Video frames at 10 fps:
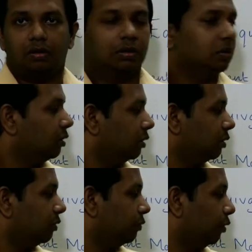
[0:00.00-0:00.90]

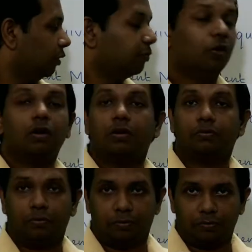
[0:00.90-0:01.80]
44
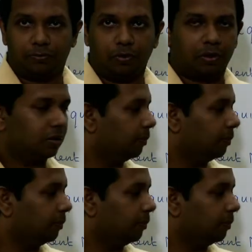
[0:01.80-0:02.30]
54